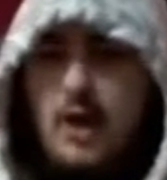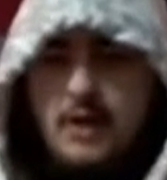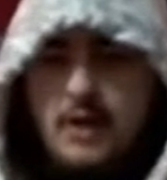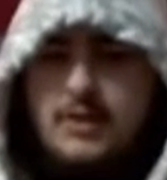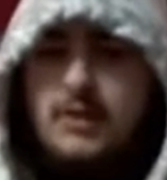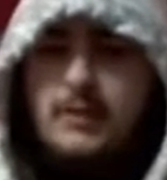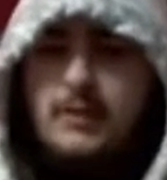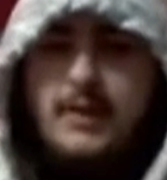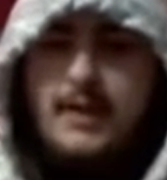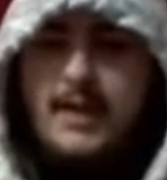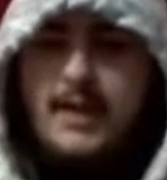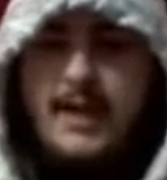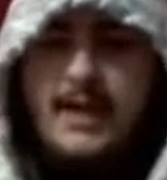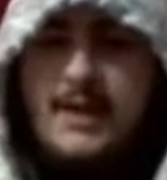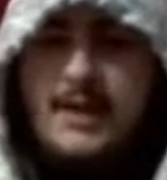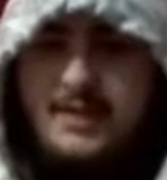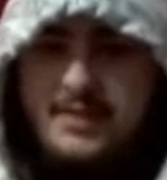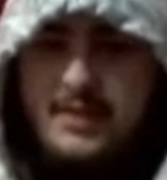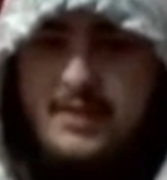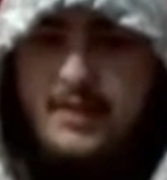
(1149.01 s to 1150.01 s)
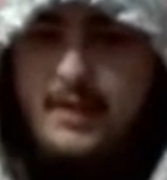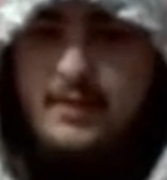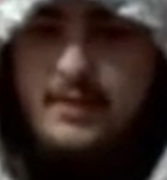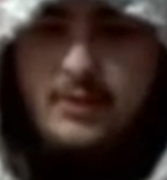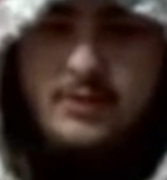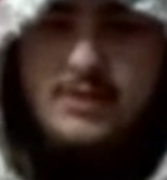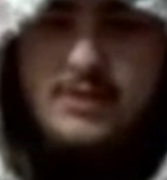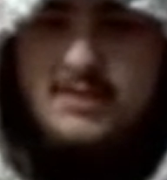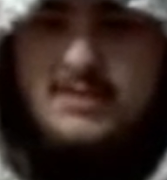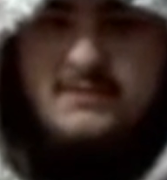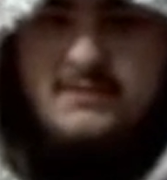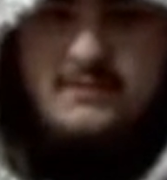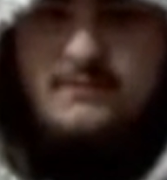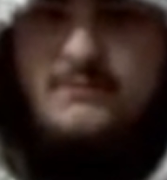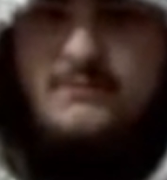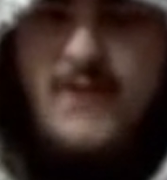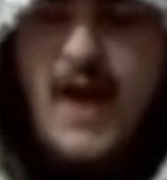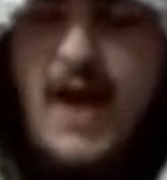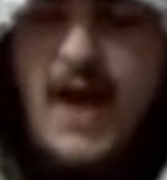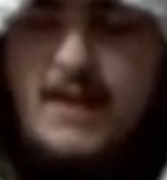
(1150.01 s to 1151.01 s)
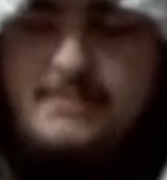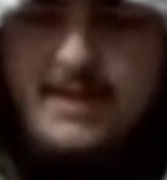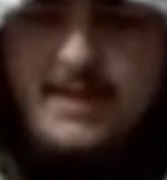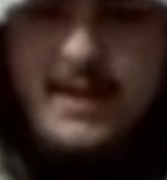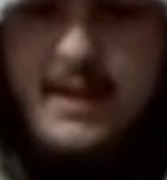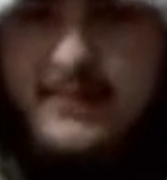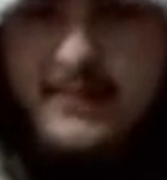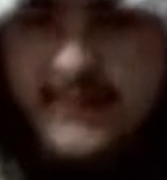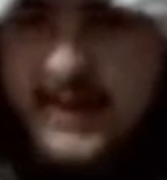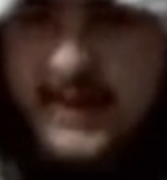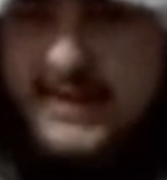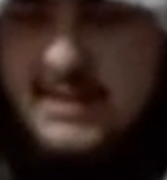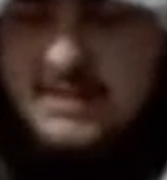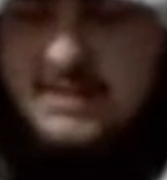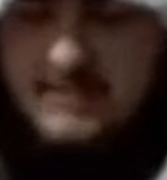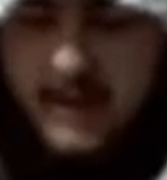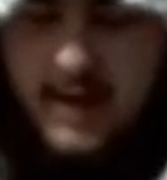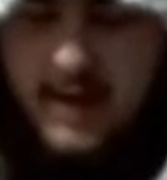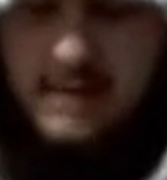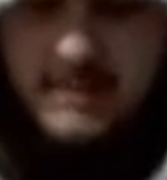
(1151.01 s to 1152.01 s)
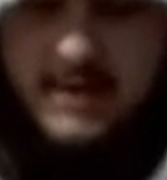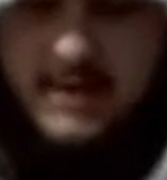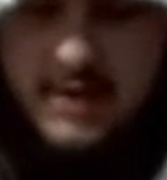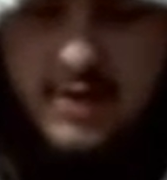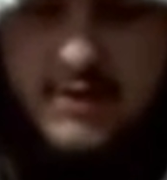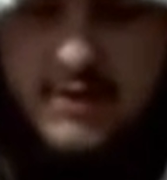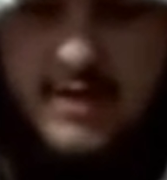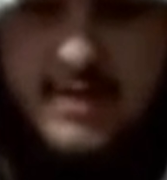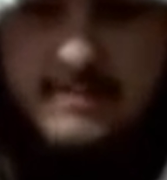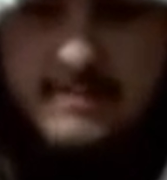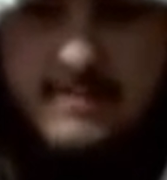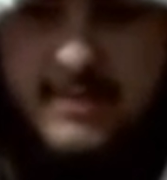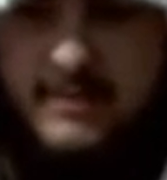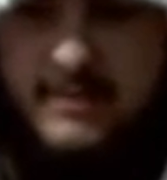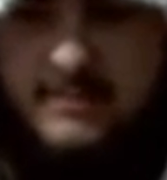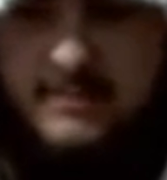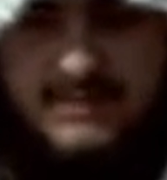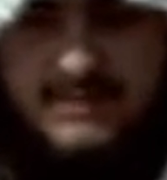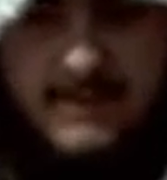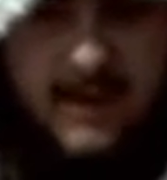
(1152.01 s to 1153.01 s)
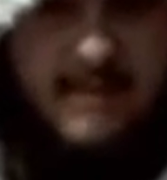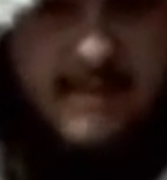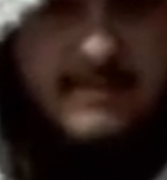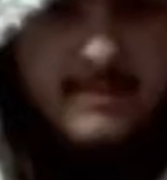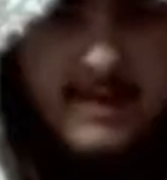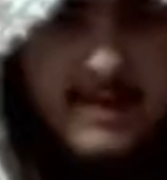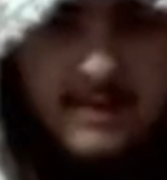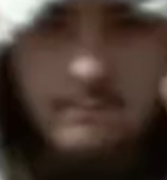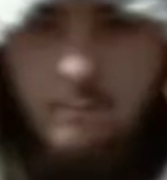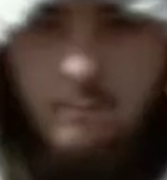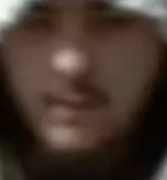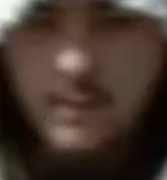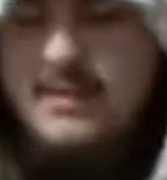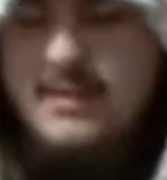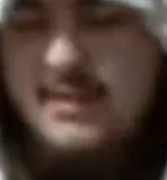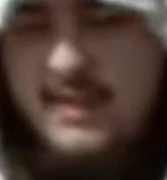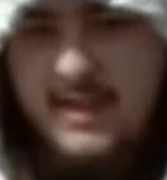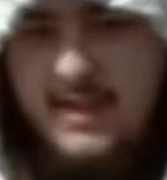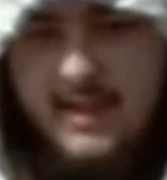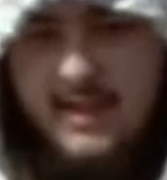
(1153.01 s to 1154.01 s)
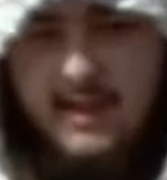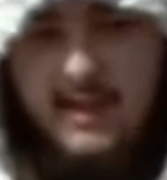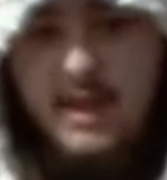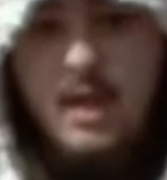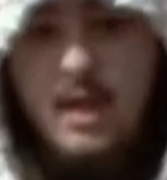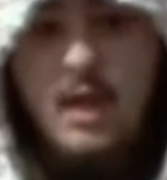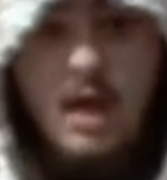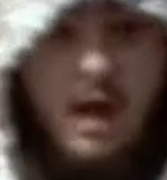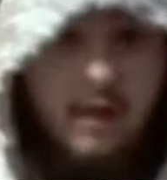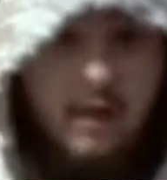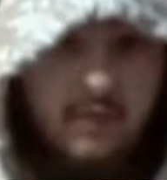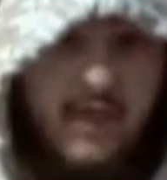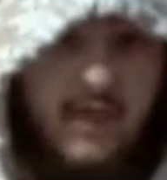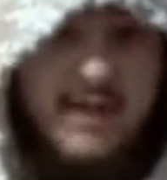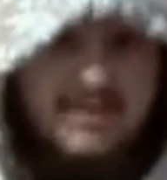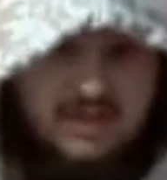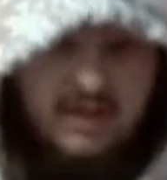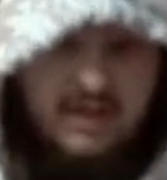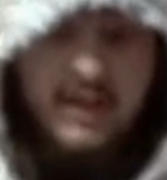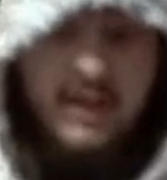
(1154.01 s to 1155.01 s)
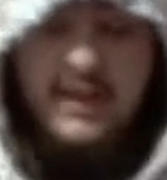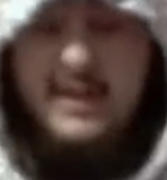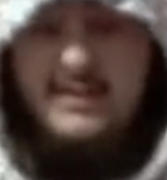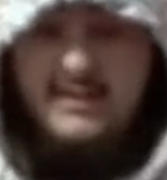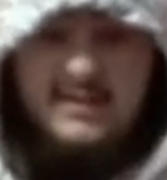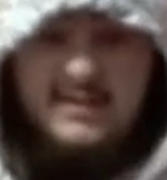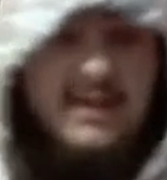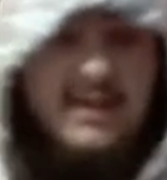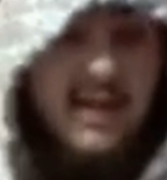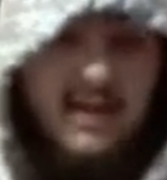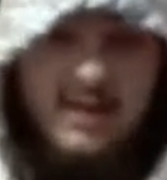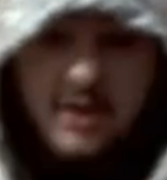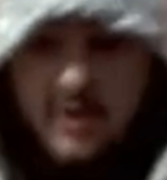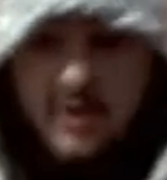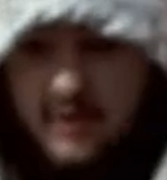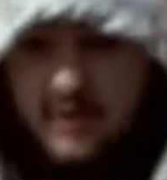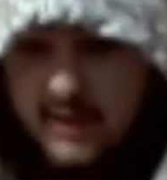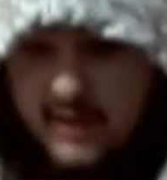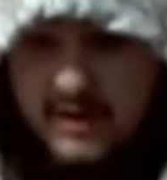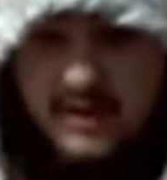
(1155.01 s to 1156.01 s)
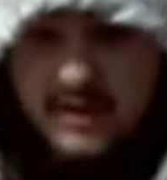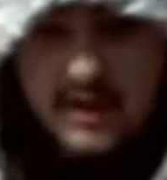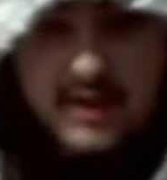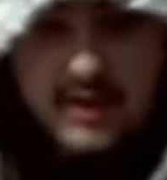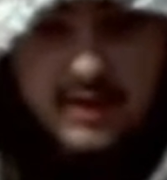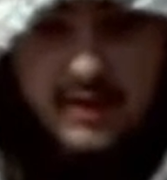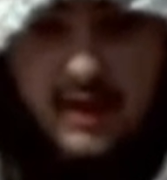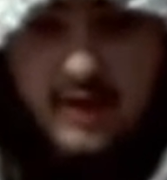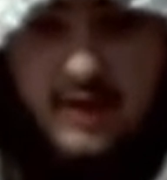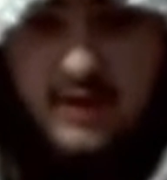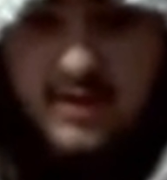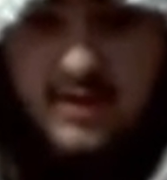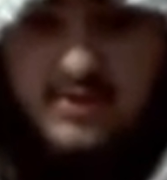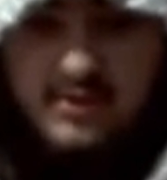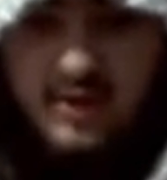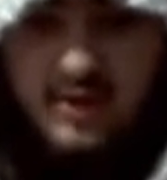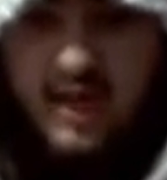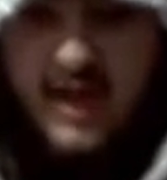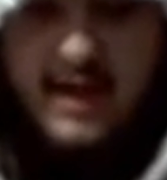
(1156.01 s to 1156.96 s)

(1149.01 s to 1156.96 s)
doing anything. They're just vibing and letting Spider-Man do it. But then Spider-Man did one thing, allegedly, because he didn't do it, you know, and they're like,